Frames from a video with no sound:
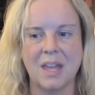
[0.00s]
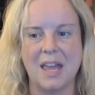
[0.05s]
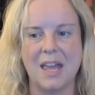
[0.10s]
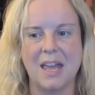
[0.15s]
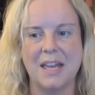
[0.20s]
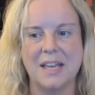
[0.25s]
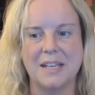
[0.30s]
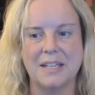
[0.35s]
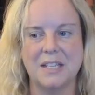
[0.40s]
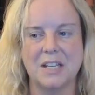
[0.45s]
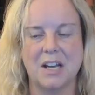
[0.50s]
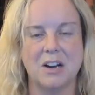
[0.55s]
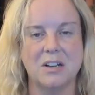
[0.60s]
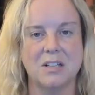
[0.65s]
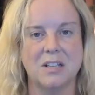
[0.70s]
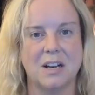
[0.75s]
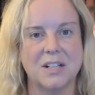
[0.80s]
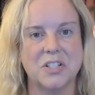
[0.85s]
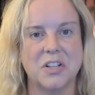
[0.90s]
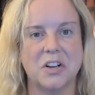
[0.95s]
and our
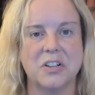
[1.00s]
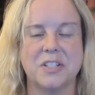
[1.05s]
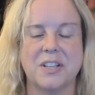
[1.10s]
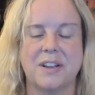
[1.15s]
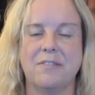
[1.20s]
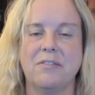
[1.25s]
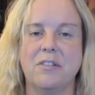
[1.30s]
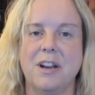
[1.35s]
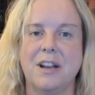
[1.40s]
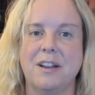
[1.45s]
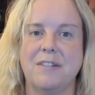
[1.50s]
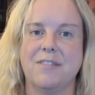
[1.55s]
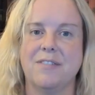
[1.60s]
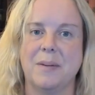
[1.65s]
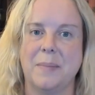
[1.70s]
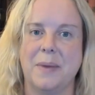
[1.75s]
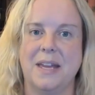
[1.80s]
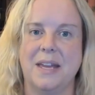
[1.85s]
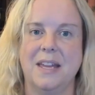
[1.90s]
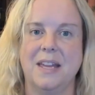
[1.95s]
dogs are suffering
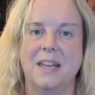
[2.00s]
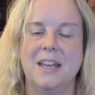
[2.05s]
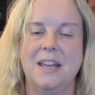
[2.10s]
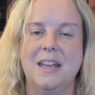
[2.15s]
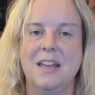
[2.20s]
from it.